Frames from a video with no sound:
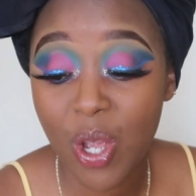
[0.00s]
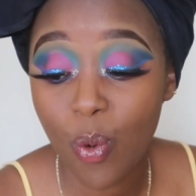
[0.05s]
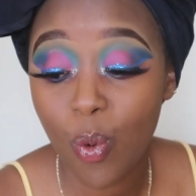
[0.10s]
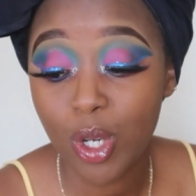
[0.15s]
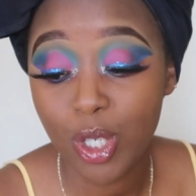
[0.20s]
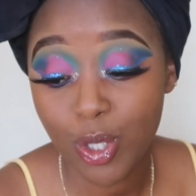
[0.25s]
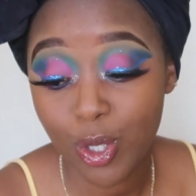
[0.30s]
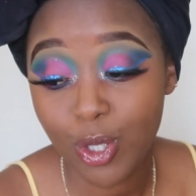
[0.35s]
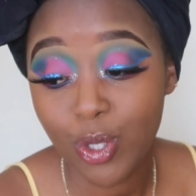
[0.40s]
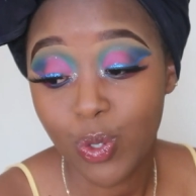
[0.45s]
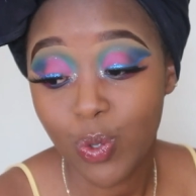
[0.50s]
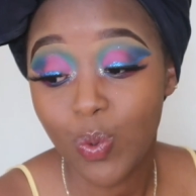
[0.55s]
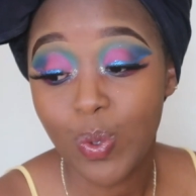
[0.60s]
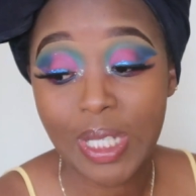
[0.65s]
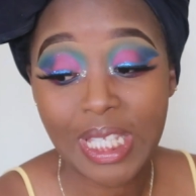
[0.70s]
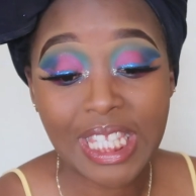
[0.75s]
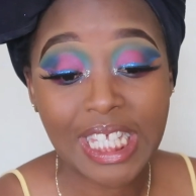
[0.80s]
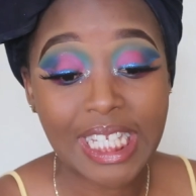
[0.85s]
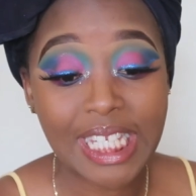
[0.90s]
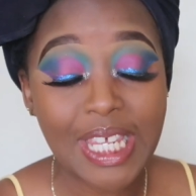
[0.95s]
Question 2
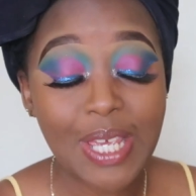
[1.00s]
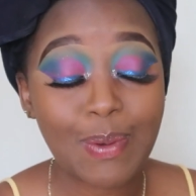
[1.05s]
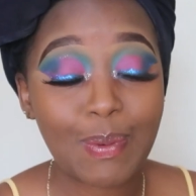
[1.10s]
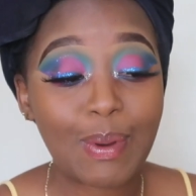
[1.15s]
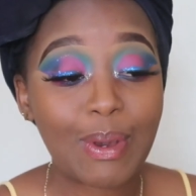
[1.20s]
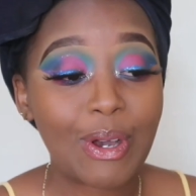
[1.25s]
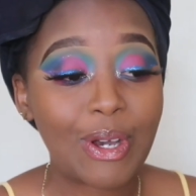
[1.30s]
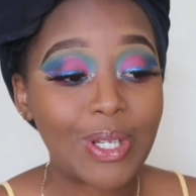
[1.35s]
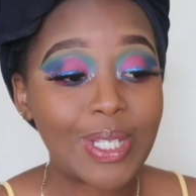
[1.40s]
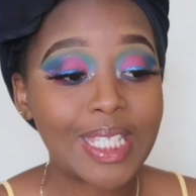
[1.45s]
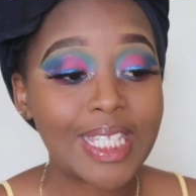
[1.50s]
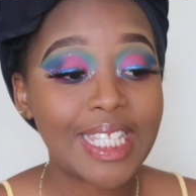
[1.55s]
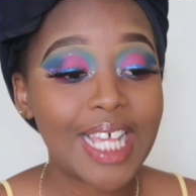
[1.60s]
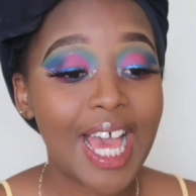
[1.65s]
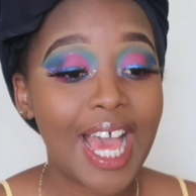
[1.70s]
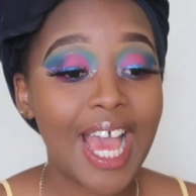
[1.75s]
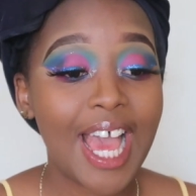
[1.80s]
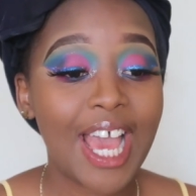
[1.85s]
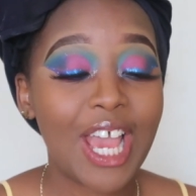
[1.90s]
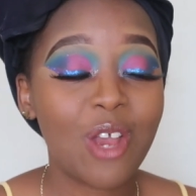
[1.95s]
was the tea, because
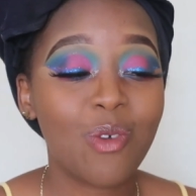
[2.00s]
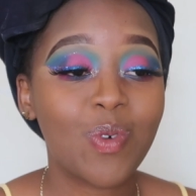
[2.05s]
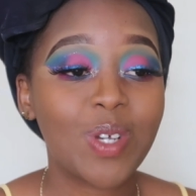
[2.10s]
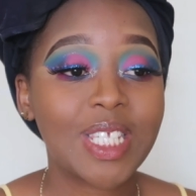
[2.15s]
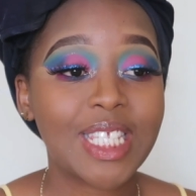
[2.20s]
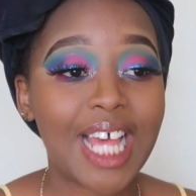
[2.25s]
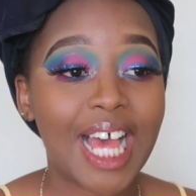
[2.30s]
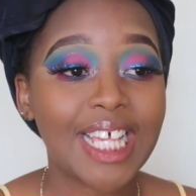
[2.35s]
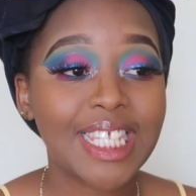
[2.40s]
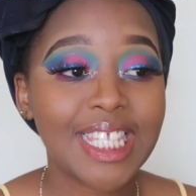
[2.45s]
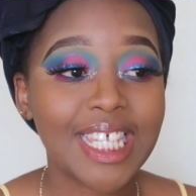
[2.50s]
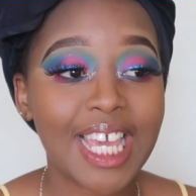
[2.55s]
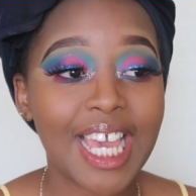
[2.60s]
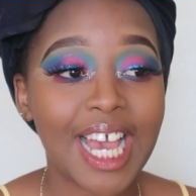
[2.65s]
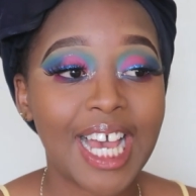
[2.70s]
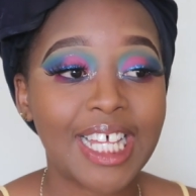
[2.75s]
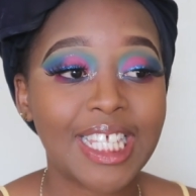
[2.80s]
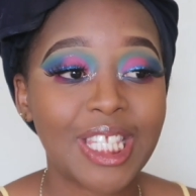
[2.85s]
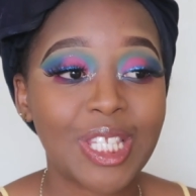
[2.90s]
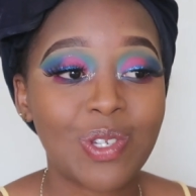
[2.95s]
it was asking
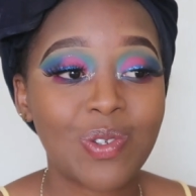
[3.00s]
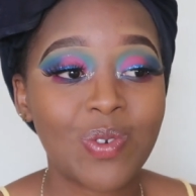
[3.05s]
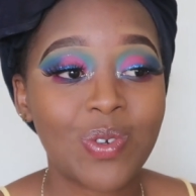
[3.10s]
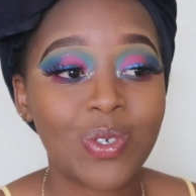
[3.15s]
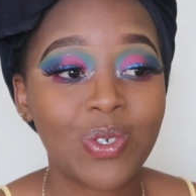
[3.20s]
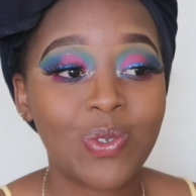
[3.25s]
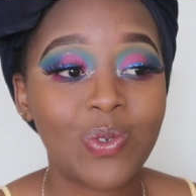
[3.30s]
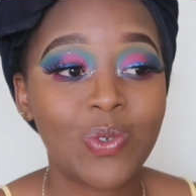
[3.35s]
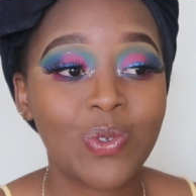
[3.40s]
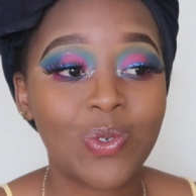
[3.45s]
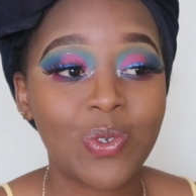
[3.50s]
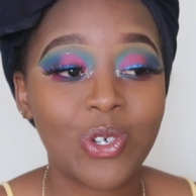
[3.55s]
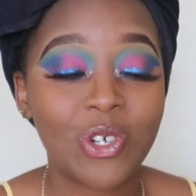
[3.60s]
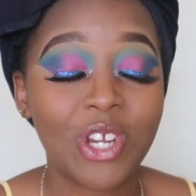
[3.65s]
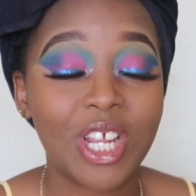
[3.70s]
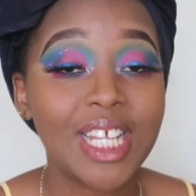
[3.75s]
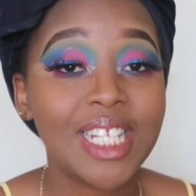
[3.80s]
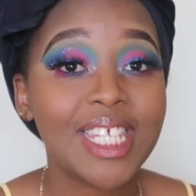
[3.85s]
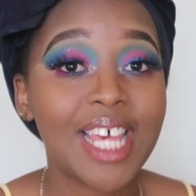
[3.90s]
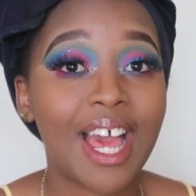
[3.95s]
us to
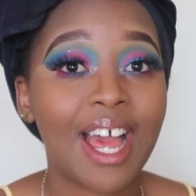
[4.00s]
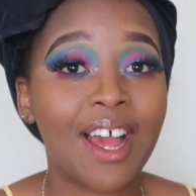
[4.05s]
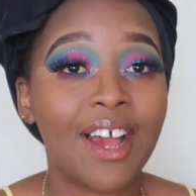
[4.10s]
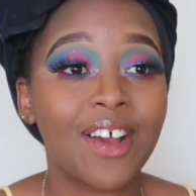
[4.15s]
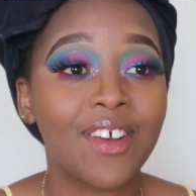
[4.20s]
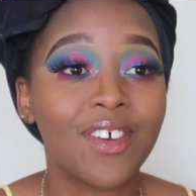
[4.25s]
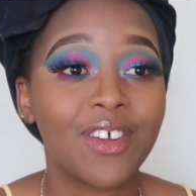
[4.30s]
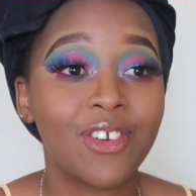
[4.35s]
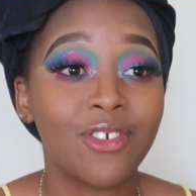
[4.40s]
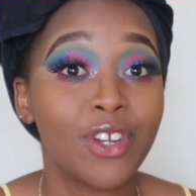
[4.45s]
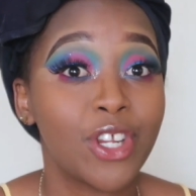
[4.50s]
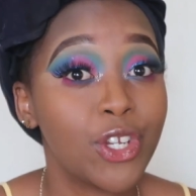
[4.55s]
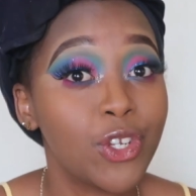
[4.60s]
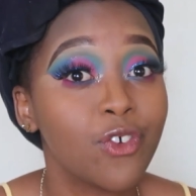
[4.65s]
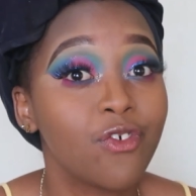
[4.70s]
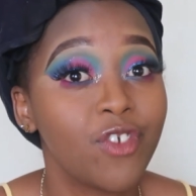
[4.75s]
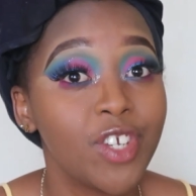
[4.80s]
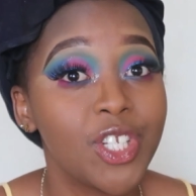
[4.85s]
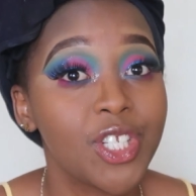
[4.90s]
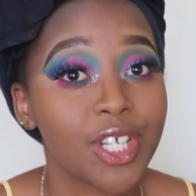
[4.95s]
create a radio
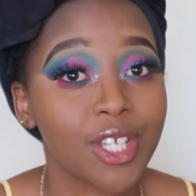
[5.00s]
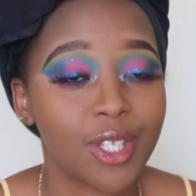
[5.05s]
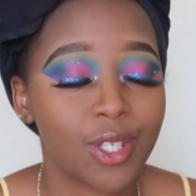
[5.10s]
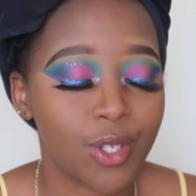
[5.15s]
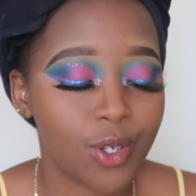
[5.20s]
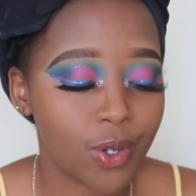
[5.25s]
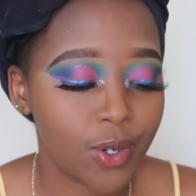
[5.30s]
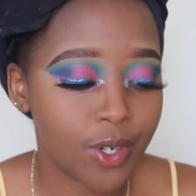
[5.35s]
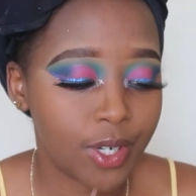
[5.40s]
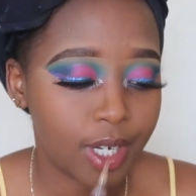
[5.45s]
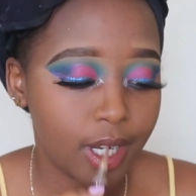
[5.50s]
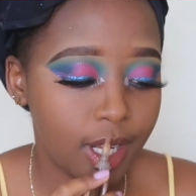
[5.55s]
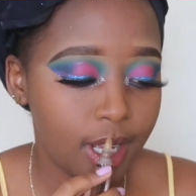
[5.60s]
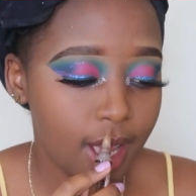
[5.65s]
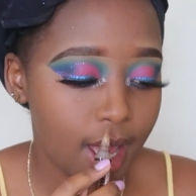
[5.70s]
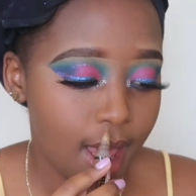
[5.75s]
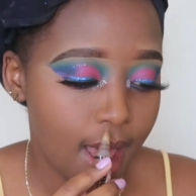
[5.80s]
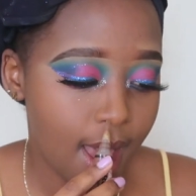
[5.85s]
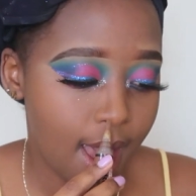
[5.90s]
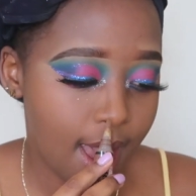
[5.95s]
feature
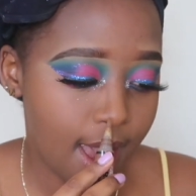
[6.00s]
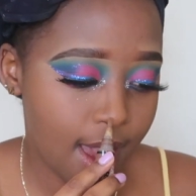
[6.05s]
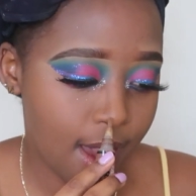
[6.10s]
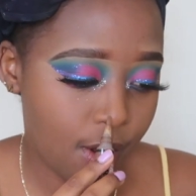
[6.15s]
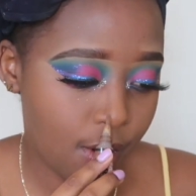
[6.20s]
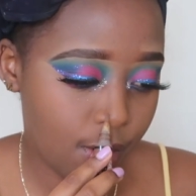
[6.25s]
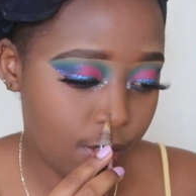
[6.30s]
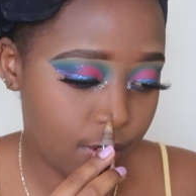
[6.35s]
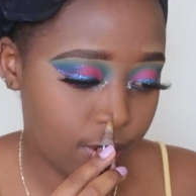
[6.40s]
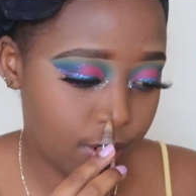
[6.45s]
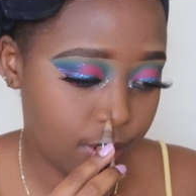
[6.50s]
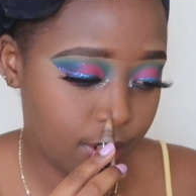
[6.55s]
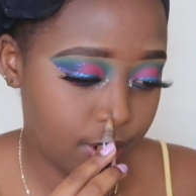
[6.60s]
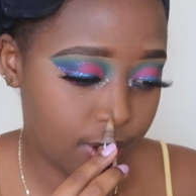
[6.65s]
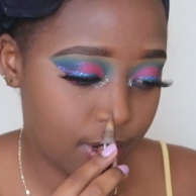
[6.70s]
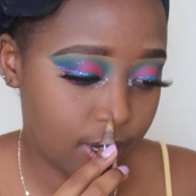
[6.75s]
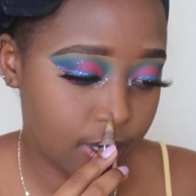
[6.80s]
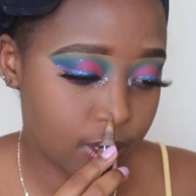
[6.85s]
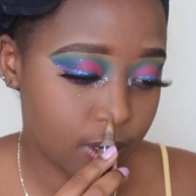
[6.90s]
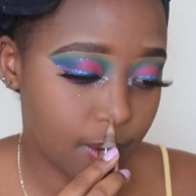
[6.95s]
story on a